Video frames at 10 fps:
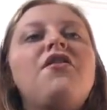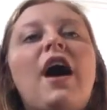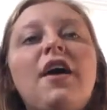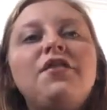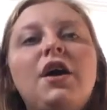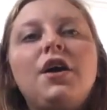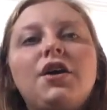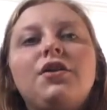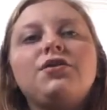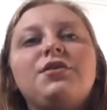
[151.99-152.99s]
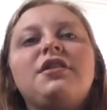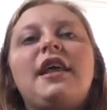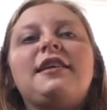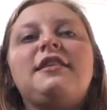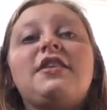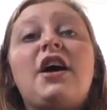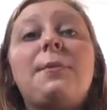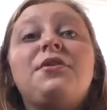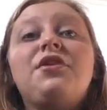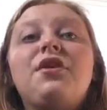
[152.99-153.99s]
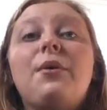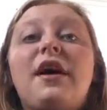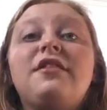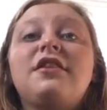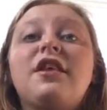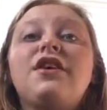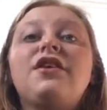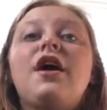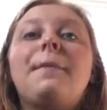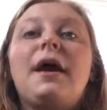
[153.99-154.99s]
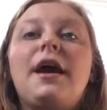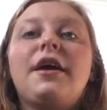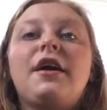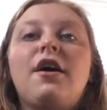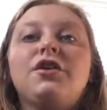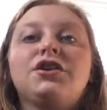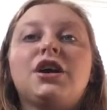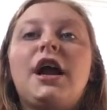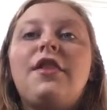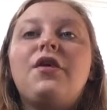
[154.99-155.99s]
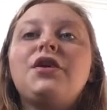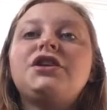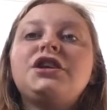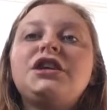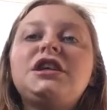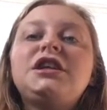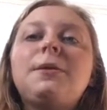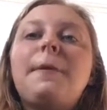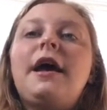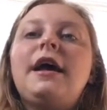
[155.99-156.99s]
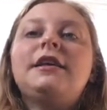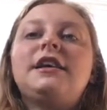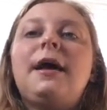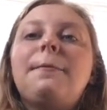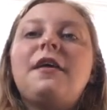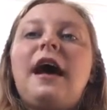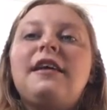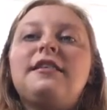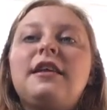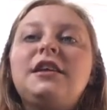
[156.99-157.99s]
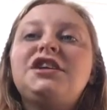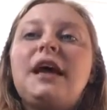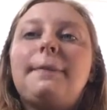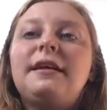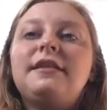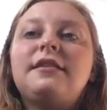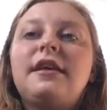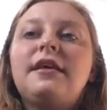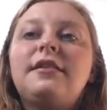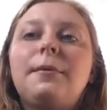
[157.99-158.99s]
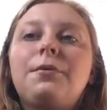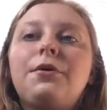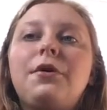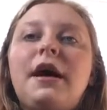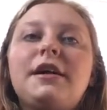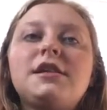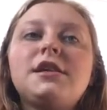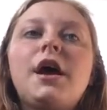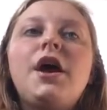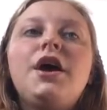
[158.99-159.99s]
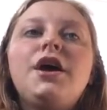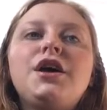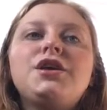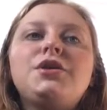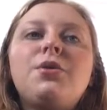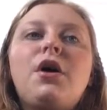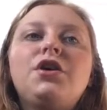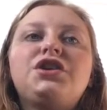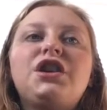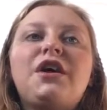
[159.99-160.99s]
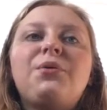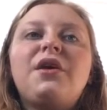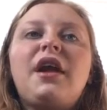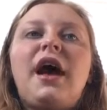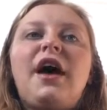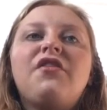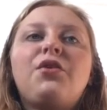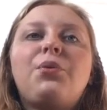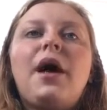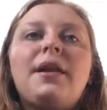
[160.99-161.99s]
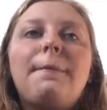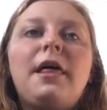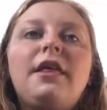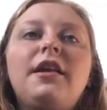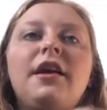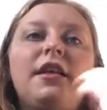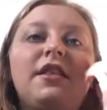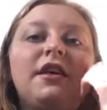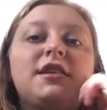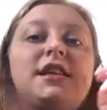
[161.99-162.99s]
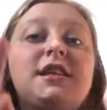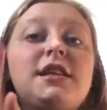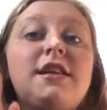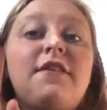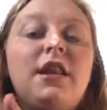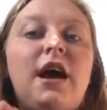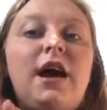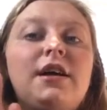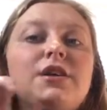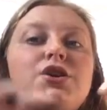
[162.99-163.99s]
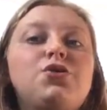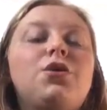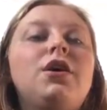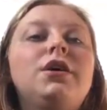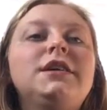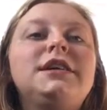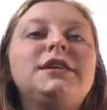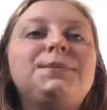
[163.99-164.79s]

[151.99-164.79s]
5 young girls were selected to come to the U.S. to learn American culture, and then returned to Japan to help the isolated Japanese kingdom progress to a culture that would have credibility in the civilized world.